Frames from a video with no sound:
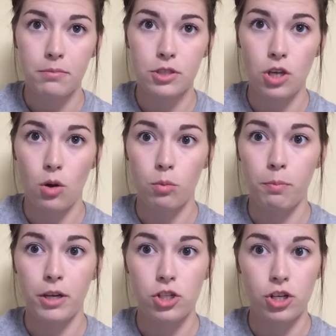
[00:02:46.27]
So
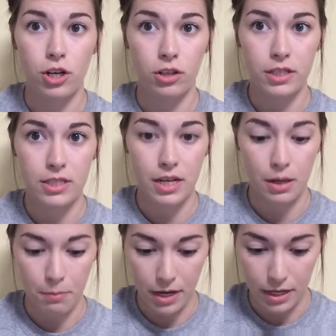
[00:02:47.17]
make sure you're listening
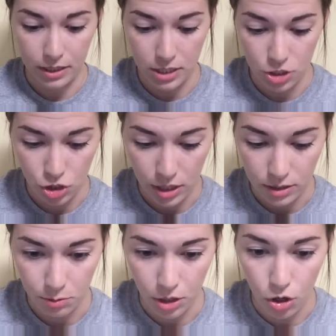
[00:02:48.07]
and paying attention
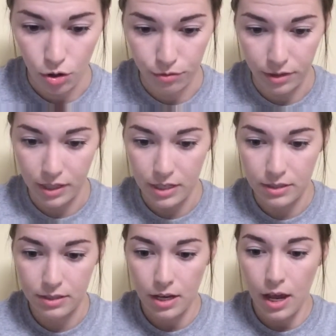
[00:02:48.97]
as we go over
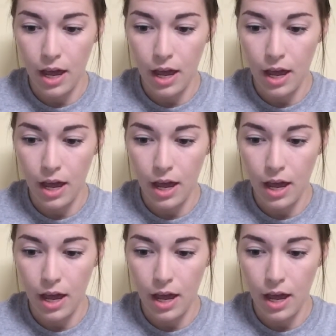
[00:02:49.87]
these.